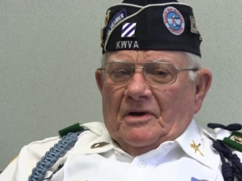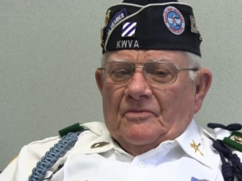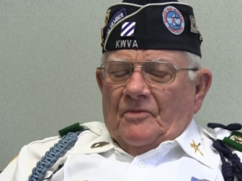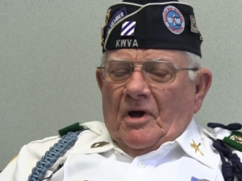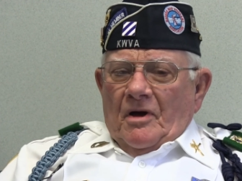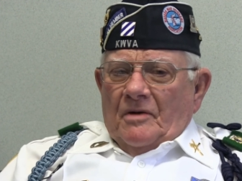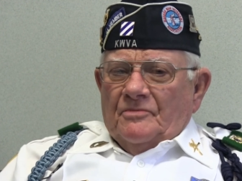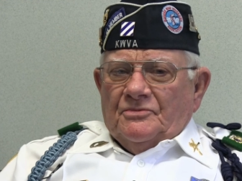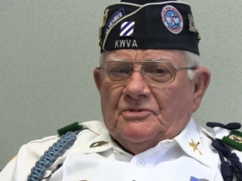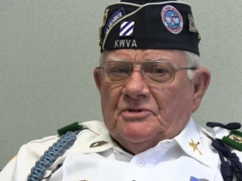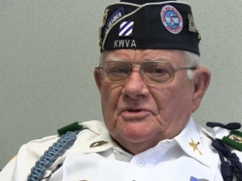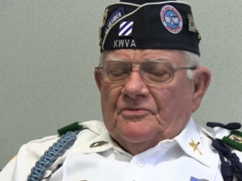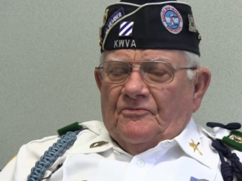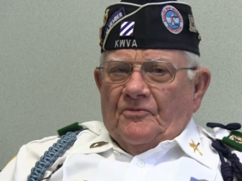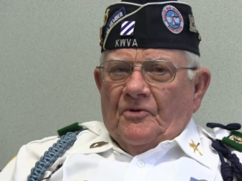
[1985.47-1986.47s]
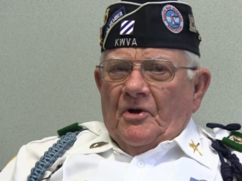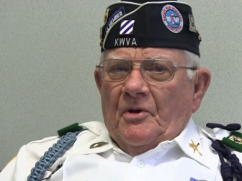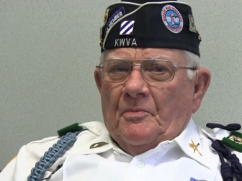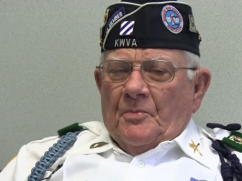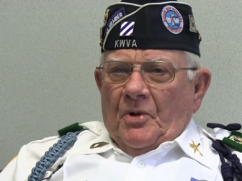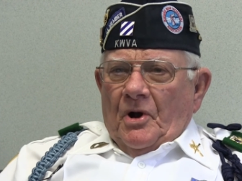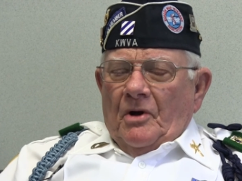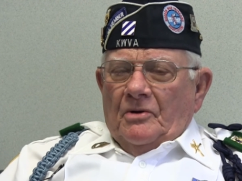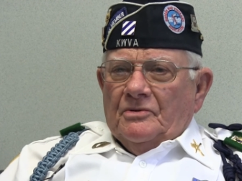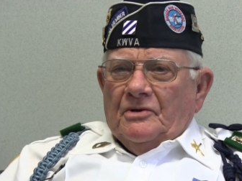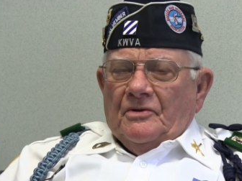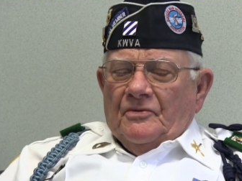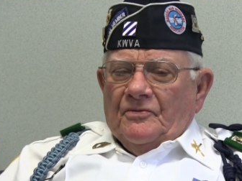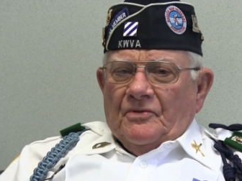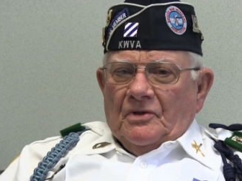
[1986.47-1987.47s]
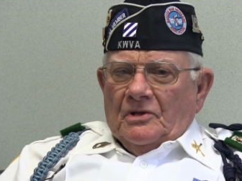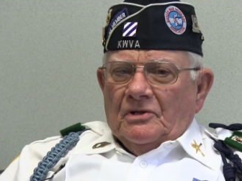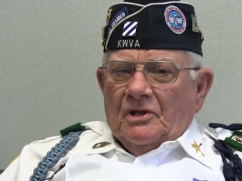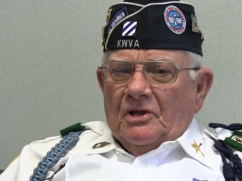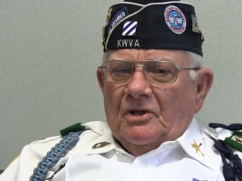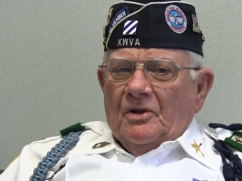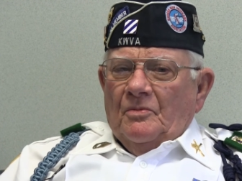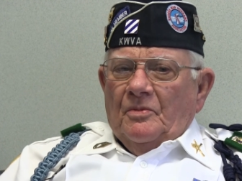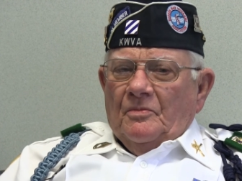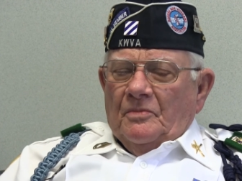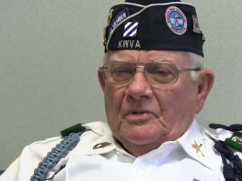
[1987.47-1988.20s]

I'm, I'm just very proud of the little,